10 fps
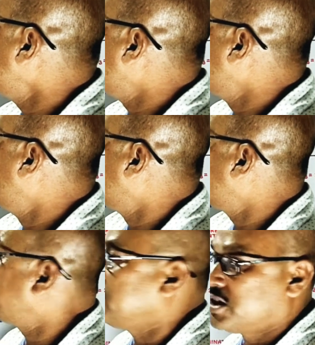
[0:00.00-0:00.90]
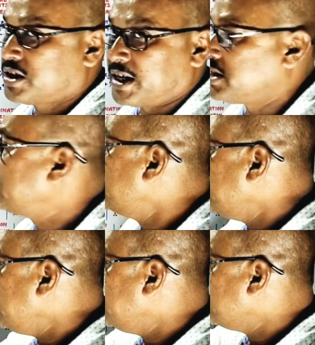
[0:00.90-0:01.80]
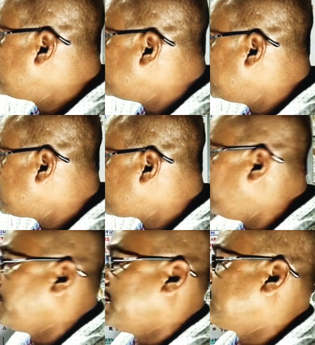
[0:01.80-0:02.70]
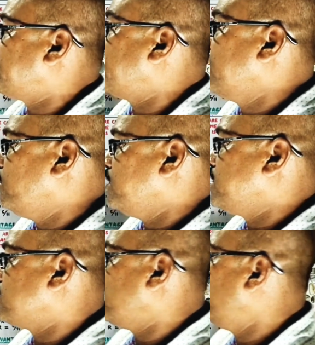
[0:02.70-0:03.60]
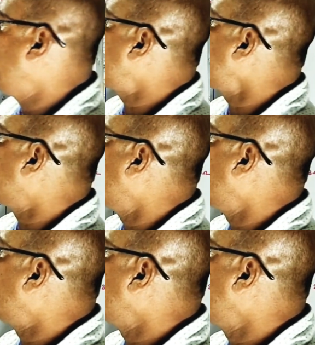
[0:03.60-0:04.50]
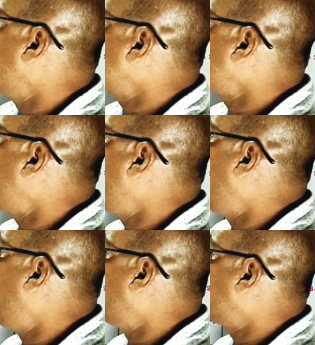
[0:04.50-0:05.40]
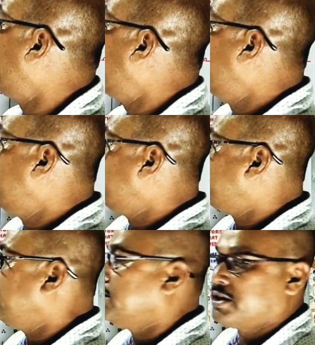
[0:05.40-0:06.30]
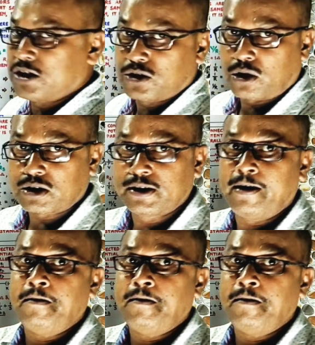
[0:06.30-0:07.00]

equivalent resistance in series combination, which is always equal to the sum of the three resistors.